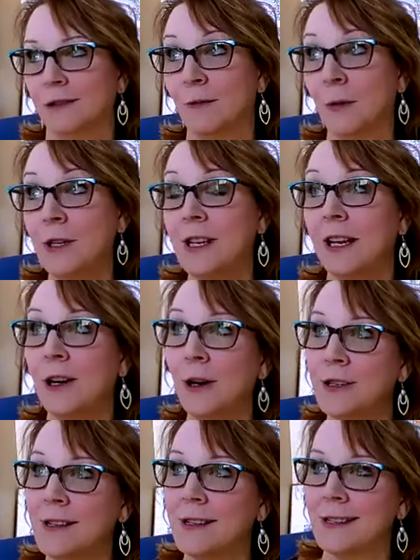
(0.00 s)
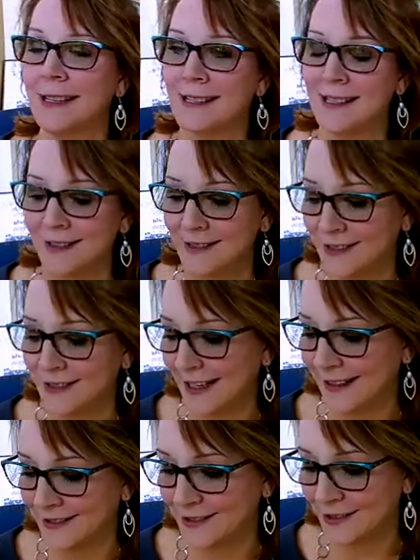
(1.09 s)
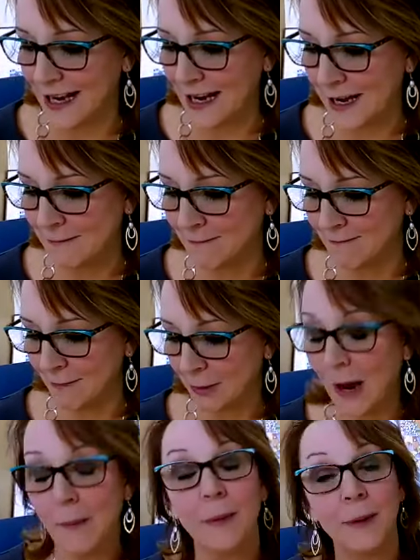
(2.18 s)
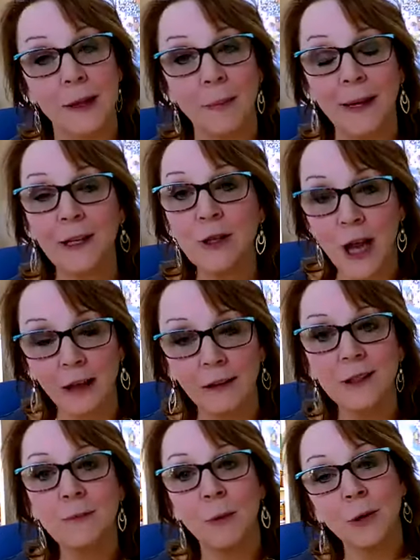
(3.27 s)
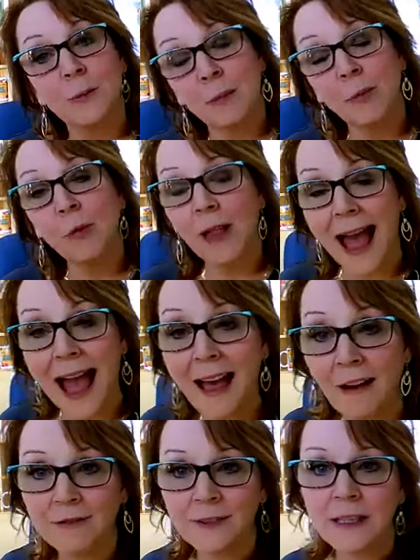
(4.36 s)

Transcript: divorcing a narcissist is is um, probably the biggest challenge most people have.